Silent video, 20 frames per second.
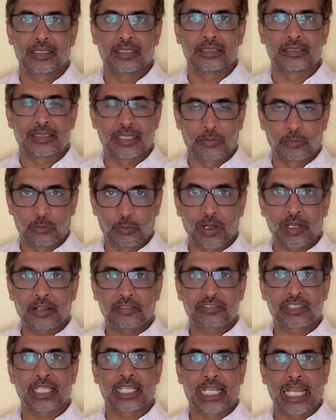One
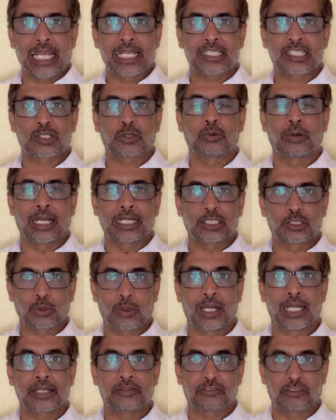of the guests who had
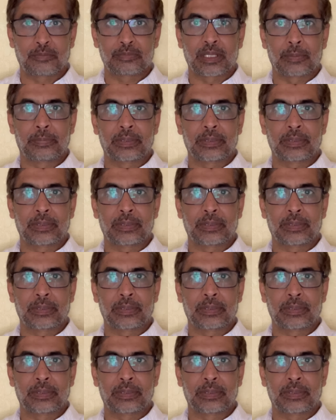joined from the